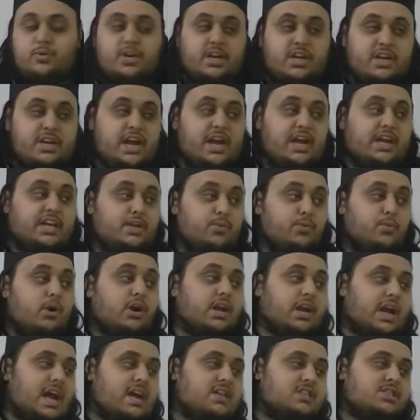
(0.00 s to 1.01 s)
in any
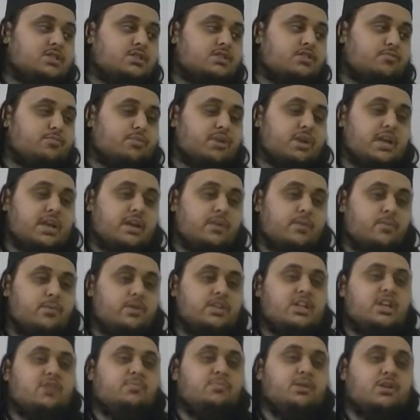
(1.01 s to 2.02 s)
one action of prayer
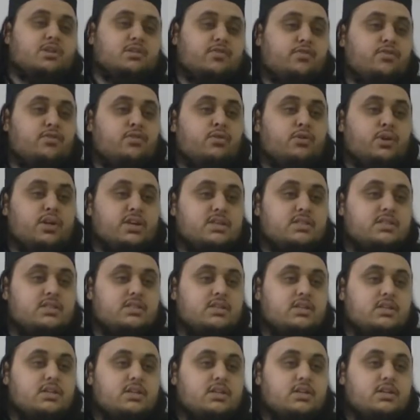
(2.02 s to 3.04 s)
when they'll be on the floor is
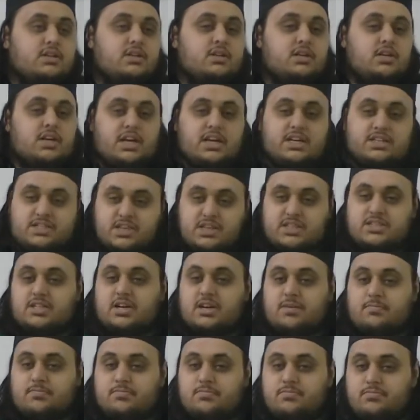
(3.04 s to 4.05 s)
in
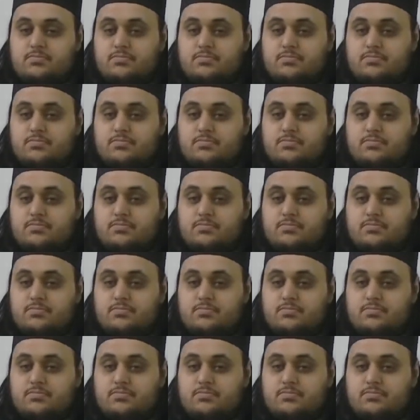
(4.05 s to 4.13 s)
sajda.